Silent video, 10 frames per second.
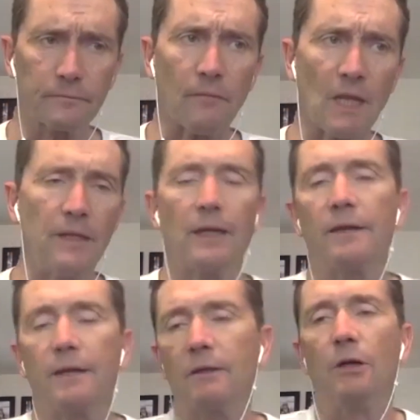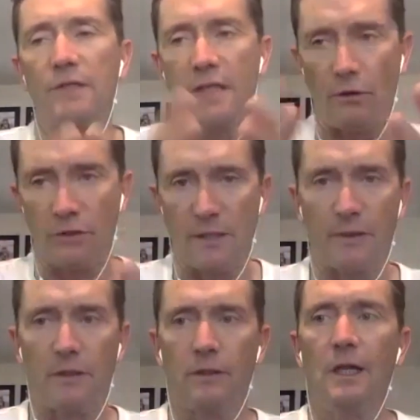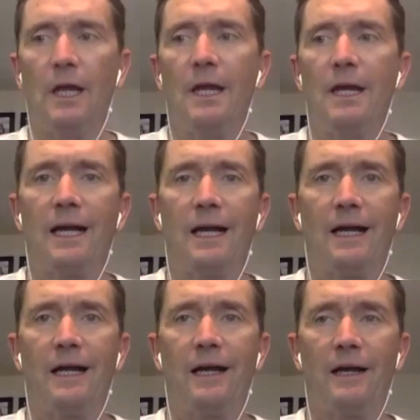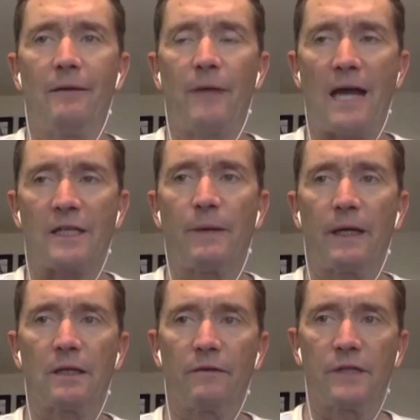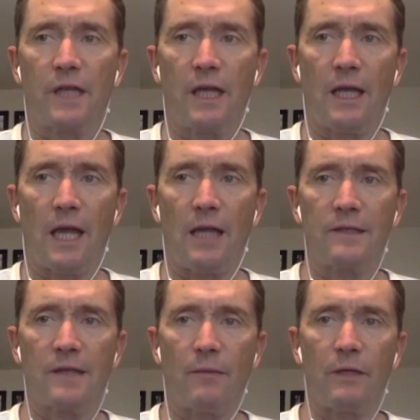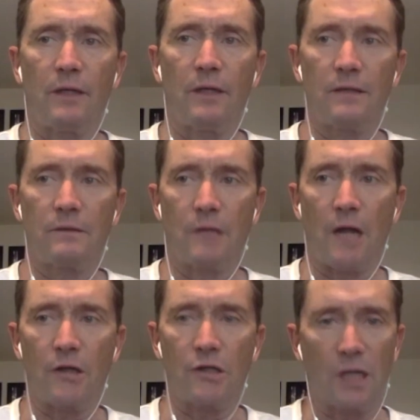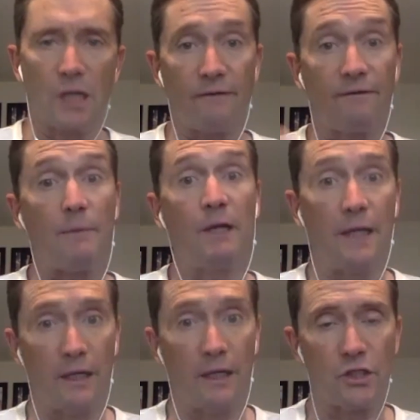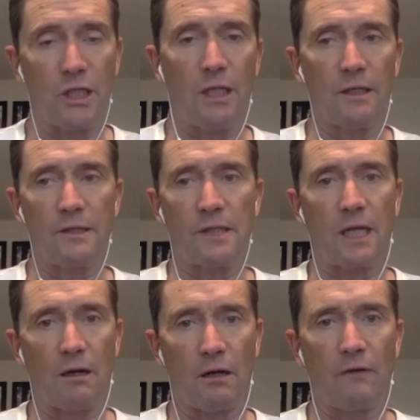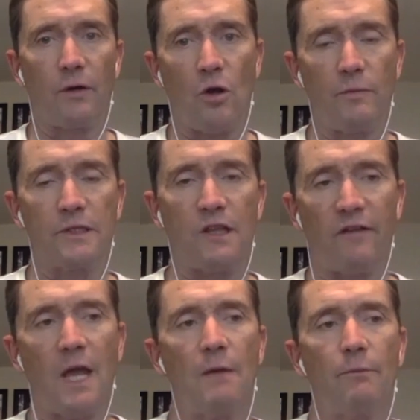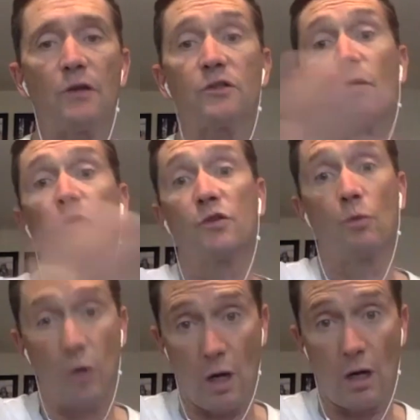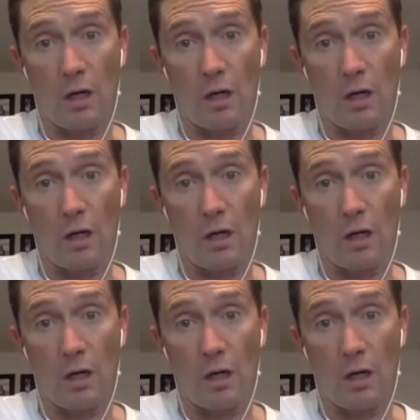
in the you know, stereotypical aspect of, say, someone that's largely got feminine energy and is the caregiver at home and stuff, but also goes to work.